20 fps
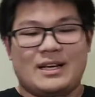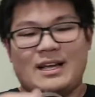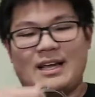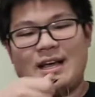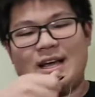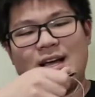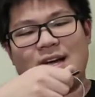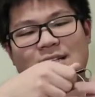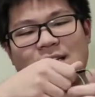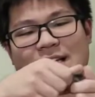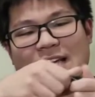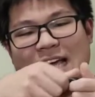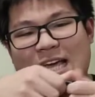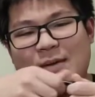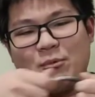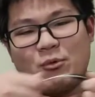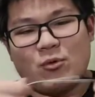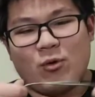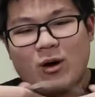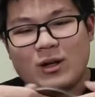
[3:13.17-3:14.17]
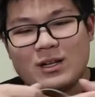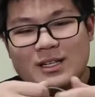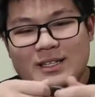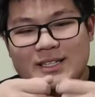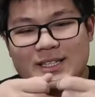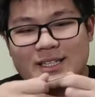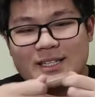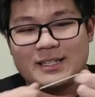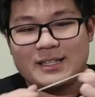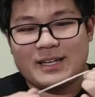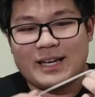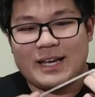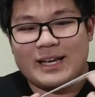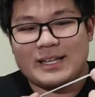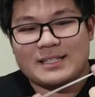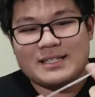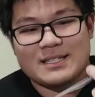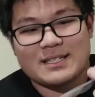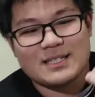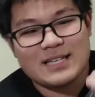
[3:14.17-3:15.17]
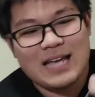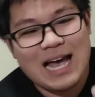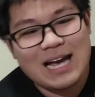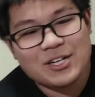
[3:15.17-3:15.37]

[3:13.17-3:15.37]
And the cable quality, it's